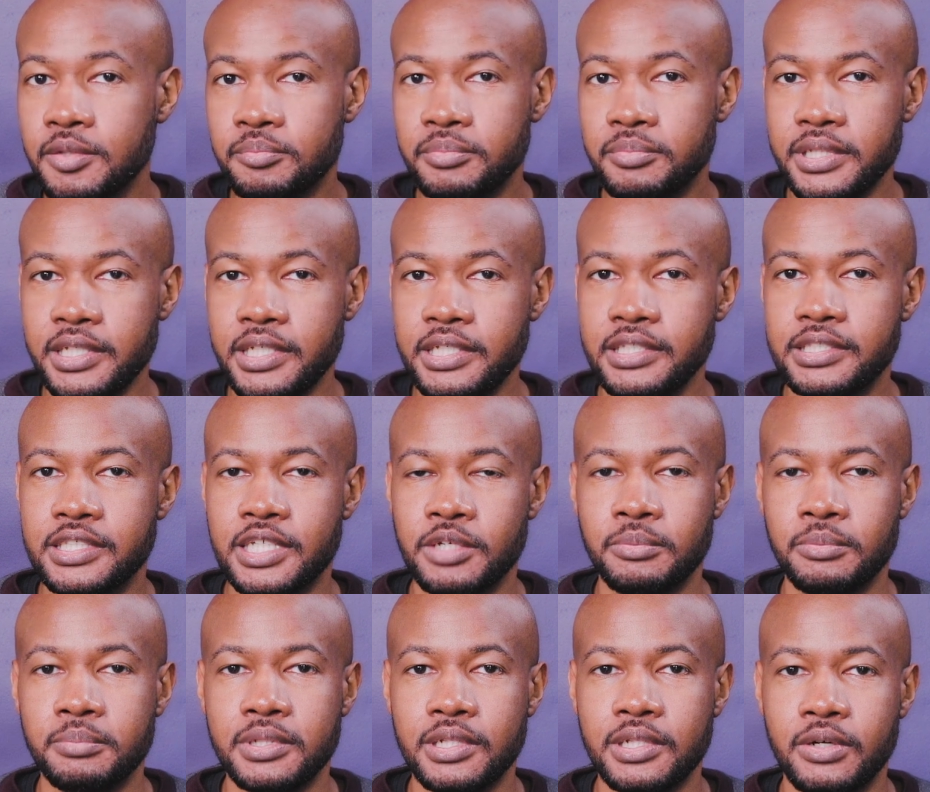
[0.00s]
Please
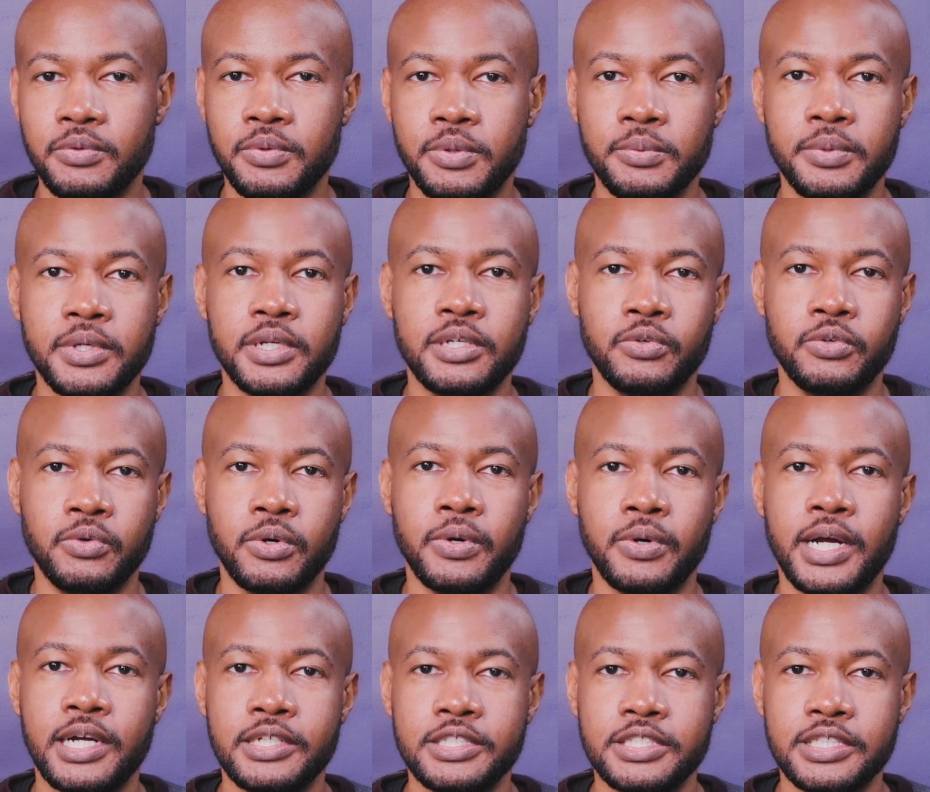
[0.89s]
comment below. We want to grow
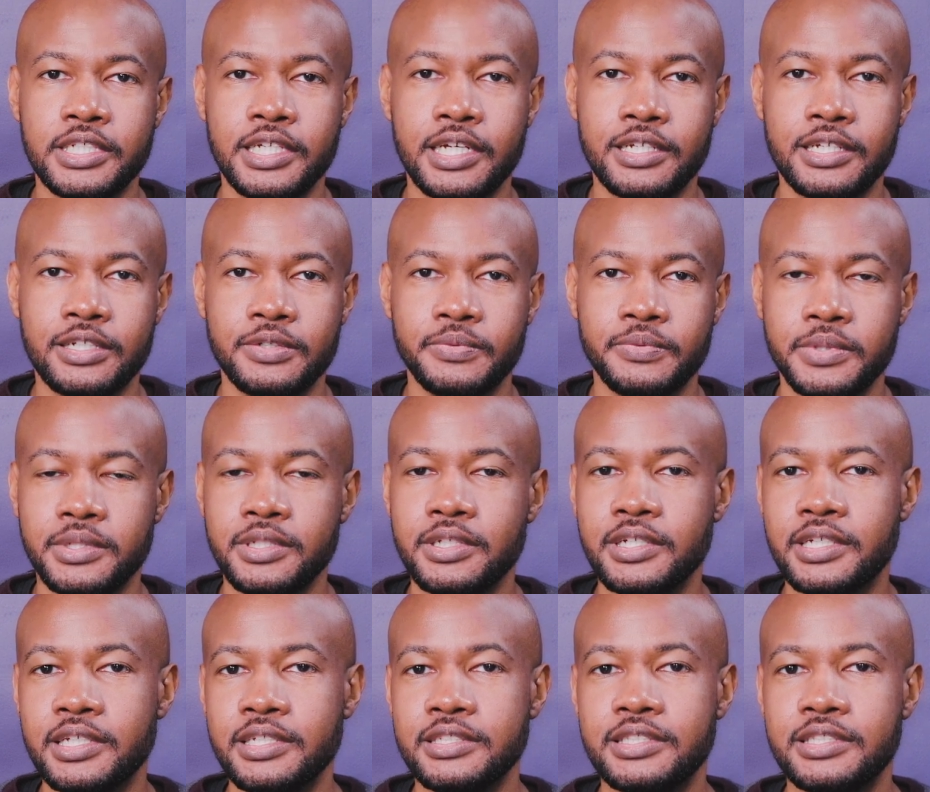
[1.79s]
our channel. We're
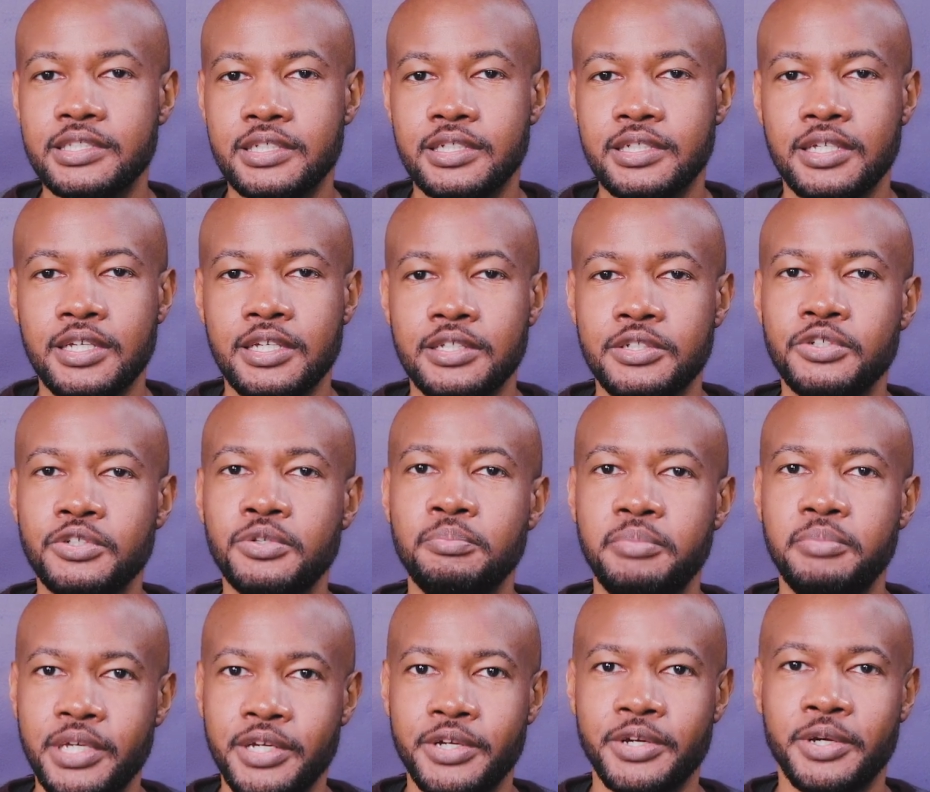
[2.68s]
looking to do
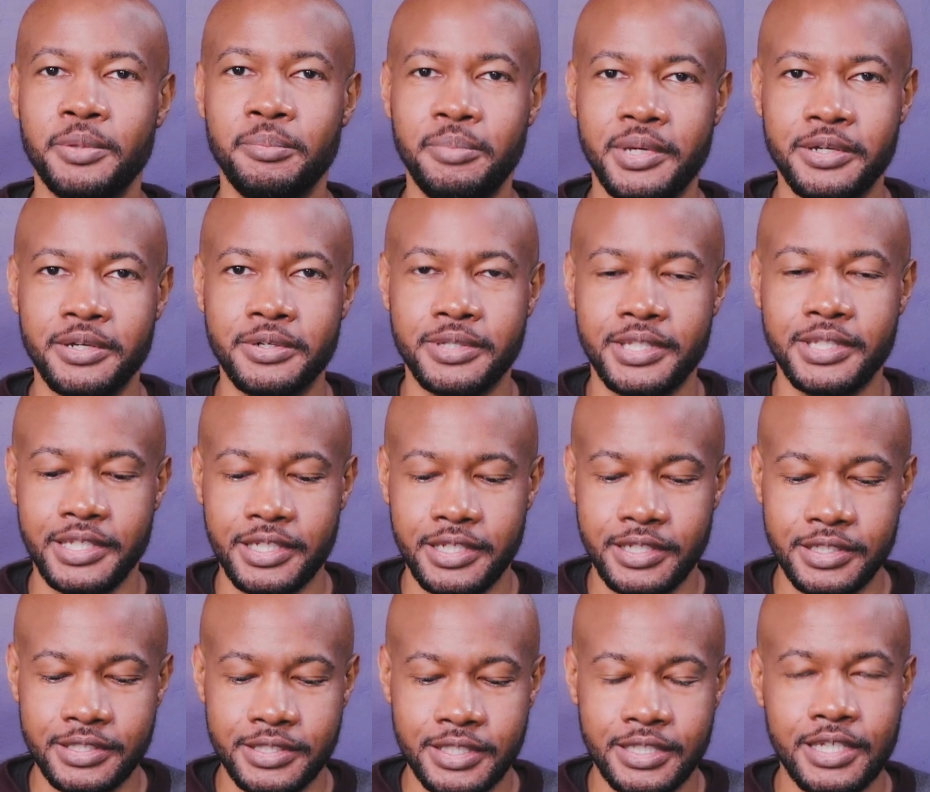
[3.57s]
bigger and better
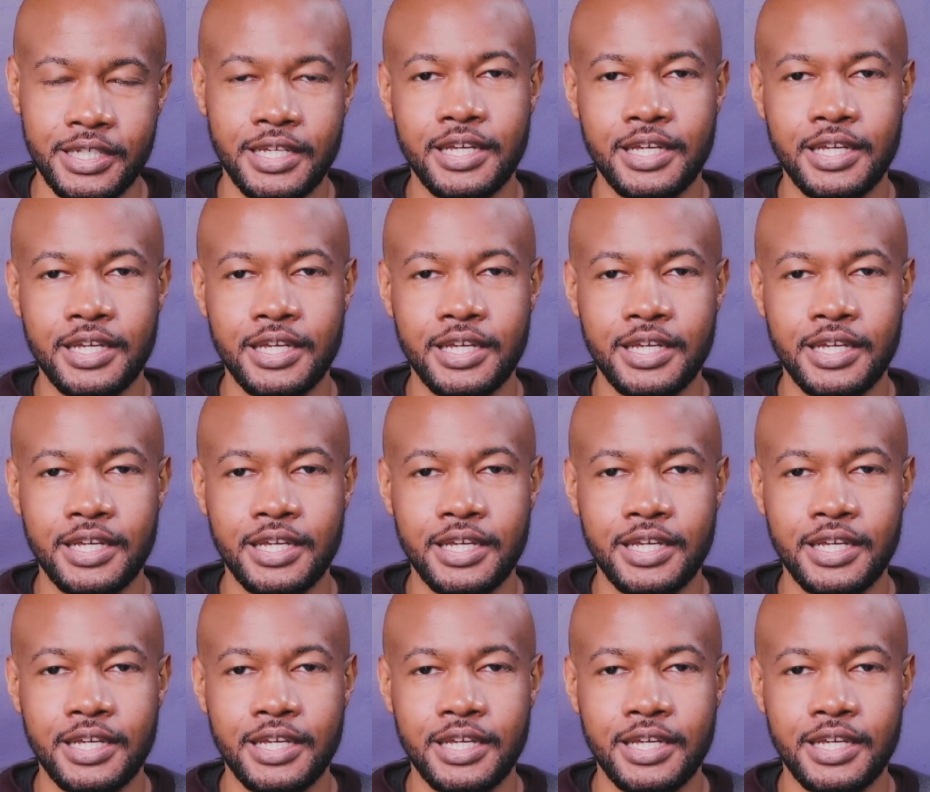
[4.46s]
things.